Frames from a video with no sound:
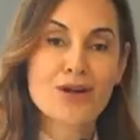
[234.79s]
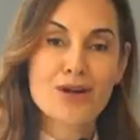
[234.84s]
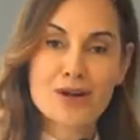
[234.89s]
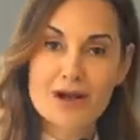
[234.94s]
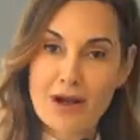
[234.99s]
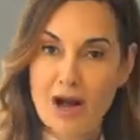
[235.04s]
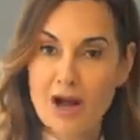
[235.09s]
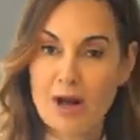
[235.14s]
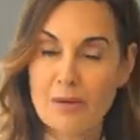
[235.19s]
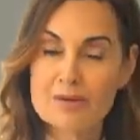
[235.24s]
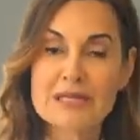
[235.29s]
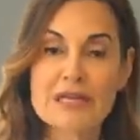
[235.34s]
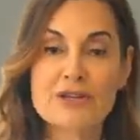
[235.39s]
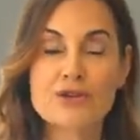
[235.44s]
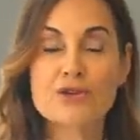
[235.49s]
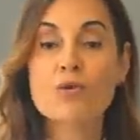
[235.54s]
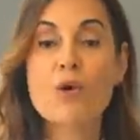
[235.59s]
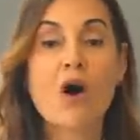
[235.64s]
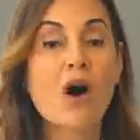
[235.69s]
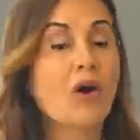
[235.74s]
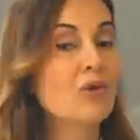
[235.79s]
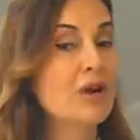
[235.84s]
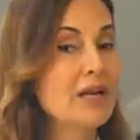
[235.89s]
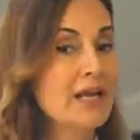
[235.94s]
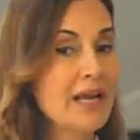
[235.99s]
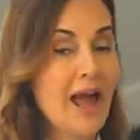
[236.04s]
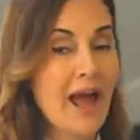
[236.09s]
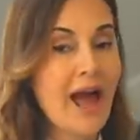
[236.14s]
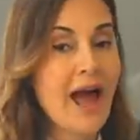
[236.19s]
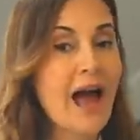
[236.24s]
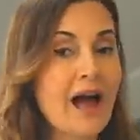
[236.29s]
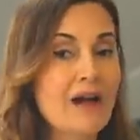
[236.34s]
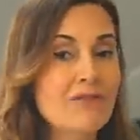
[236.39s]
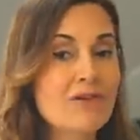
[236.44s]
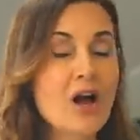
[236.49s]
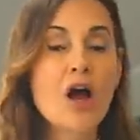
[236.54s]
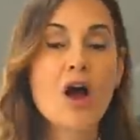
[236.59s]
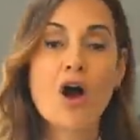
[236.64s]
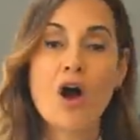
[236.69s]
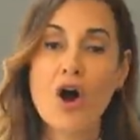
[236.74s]
the knobs that you already
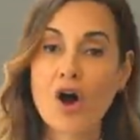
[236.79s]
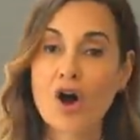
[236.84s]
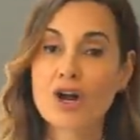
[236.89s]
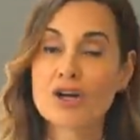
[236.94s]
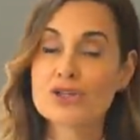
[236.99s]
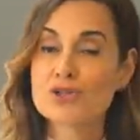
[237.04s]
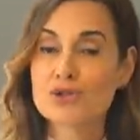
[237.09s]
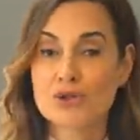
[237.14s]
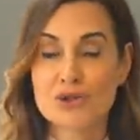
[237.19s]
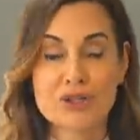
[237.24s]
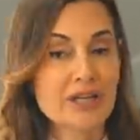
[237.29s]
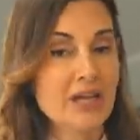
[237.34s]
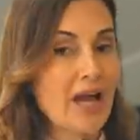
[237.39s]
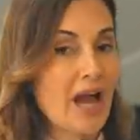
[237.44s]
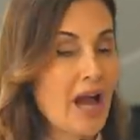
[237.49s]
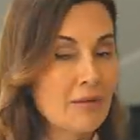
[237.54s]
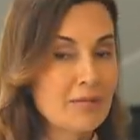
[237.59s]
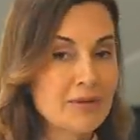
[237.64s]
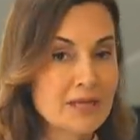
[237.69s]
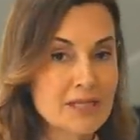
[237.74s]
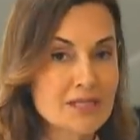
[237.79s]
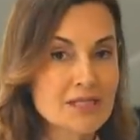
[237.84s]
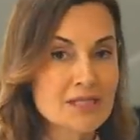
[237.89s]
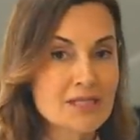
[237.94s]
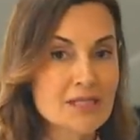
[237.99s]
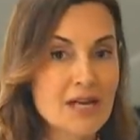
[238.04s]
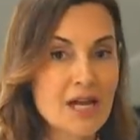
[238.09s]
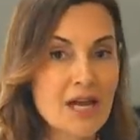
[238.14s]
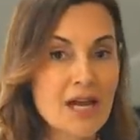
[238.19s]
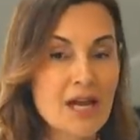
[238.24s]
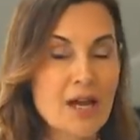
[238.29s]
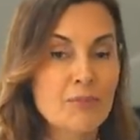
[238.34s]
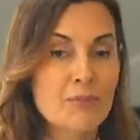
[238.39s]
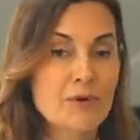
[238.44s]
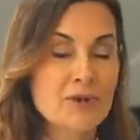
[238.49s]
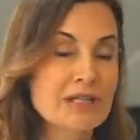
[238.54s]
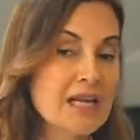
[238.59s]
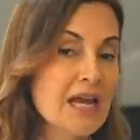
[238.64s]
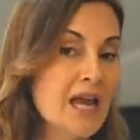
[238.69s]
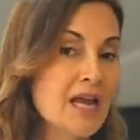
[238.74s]
have on certain cabinets.
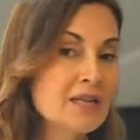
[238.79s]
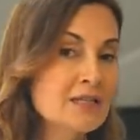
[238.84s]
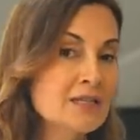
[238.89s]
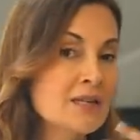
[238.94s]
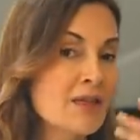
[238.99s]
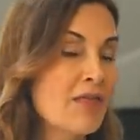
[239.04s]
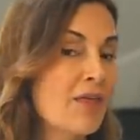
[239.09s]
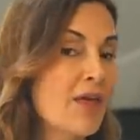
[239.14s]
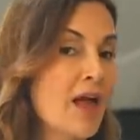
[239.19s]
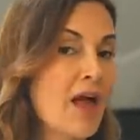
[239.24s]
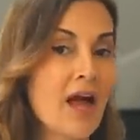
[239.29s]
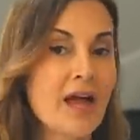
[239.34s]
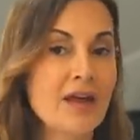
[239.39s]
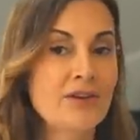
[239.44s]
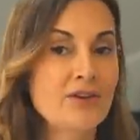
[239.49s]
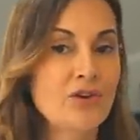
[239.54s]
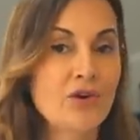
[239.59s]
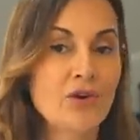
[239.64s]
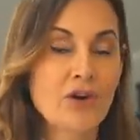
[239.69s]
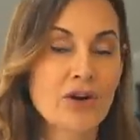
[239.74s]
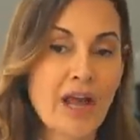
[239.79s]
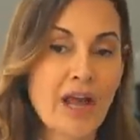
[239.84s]
Pretend that your